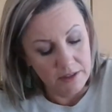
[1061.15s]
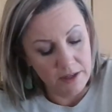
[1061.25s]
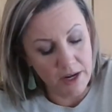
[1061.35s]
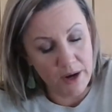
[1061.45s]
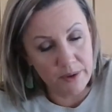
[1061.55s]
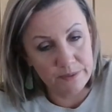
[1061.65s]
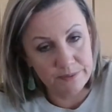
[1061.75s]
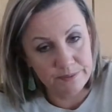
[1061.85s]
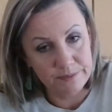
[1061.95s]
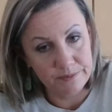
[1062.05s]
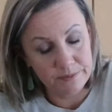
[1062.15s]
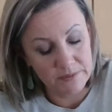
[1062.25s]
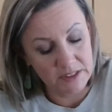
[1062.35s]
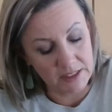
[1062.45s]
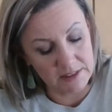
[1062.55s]
No,
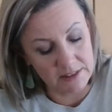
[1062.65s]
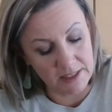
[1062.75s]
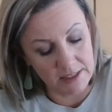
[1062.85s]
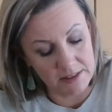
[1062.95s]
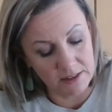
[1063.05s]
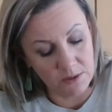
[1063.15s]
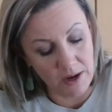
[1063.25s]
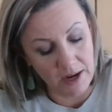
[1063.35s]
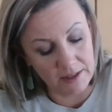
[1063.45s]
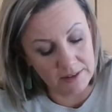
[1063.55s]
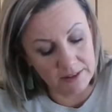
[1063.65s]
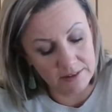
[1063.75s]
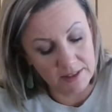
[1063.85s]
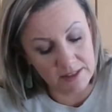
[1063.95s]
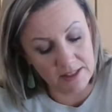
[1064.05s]
said Stacy quietly,
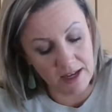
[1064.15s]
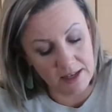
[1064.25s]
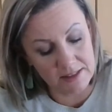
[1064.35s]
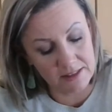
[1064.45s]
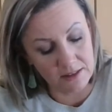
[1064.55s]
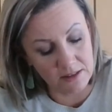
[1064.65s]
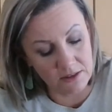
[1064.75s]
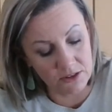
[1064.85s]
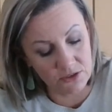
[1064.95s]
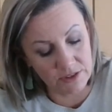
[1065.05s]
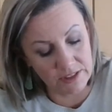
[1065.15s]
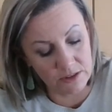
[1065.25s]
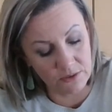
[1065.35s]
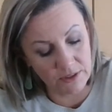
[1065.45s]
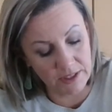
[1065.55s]
his eyes still on the trees
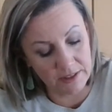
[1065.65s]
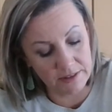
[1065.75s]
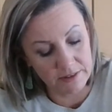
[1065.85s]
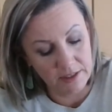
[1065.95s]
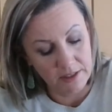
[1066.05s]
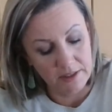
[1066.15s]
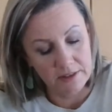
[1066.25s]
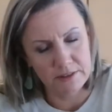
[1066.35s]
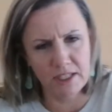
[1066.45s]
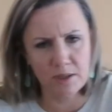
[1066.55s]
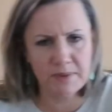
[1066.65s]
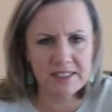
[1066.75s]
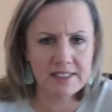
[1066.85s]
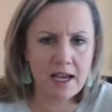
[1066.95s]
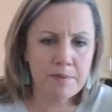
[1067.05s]
overhead. Jeremy
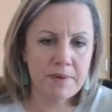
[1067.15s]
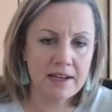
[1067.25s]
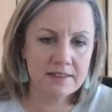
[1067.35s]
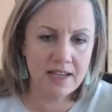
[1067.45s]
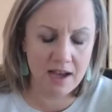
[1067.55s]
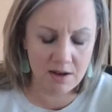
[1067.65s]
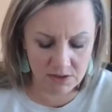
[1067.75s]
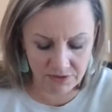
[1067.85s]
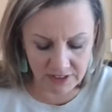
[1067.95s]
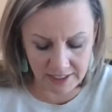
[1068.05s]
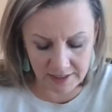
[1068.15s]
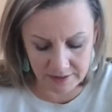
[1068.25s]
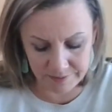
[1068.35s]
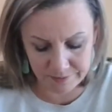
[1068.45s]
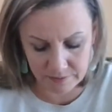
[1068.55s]
sat back down,
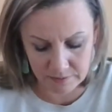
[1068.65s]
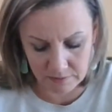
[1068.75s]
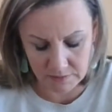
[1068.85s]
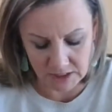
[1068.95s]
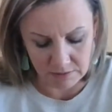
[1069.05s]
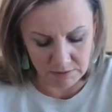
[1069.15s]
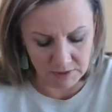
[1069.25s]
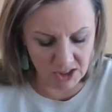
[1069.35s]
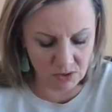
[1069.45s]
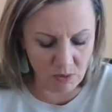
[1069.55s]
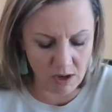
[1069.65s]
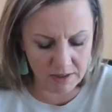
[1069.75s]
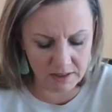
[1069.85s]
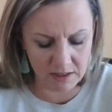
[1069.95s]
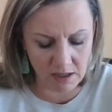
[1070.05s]
deflated. Just
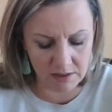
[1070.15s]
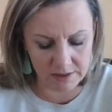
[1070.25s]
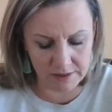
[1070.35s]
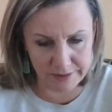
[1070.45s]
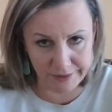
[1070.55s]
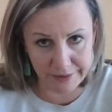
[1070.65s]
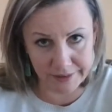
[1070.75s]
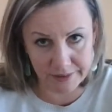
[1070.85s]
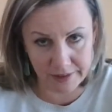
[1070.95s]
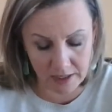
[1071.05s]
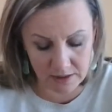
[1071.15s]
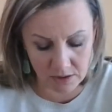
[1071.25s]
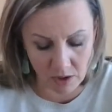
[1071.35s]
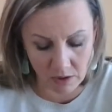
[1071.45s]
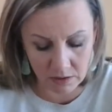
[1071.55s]
wanted y'all to see it, that's
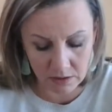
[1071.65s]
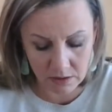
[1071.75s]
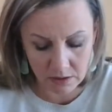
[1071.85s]
all.